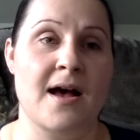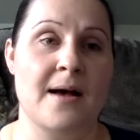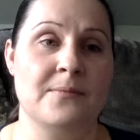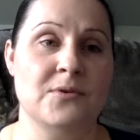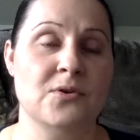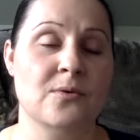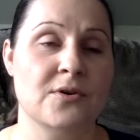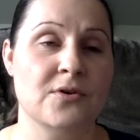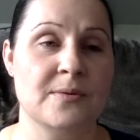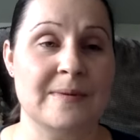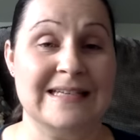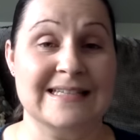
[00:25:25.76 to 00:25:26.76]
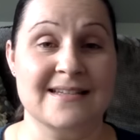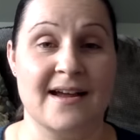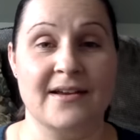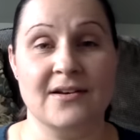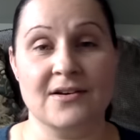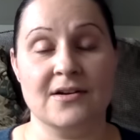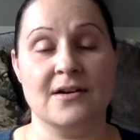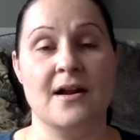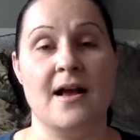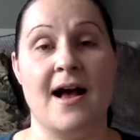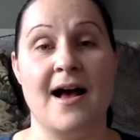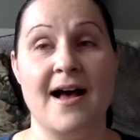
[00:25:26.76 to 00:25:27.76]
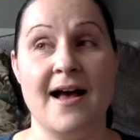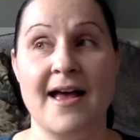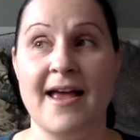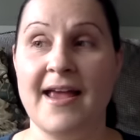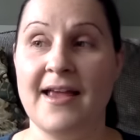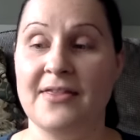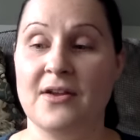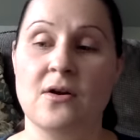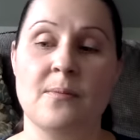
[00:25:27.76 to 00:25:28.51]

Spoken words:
New or new to me designer, there